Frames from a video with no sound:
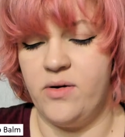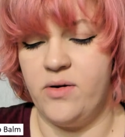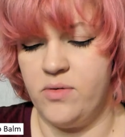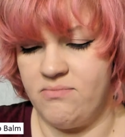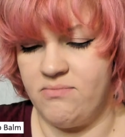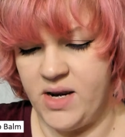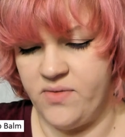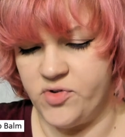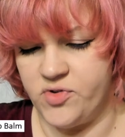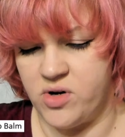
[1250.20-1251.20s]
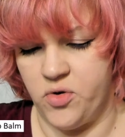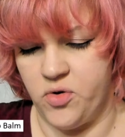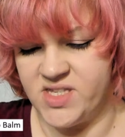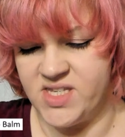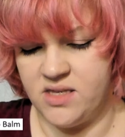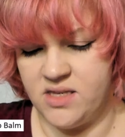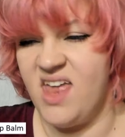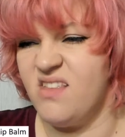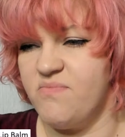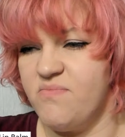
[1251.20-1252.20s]
not even sure I used it yet,
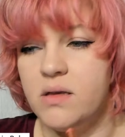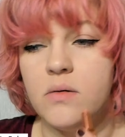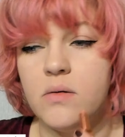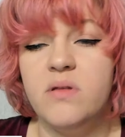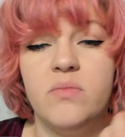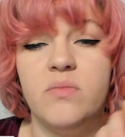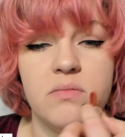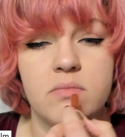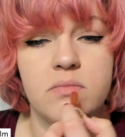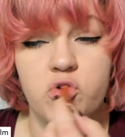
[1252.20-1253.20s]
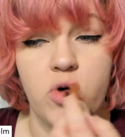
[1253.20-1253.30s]
but we'll try it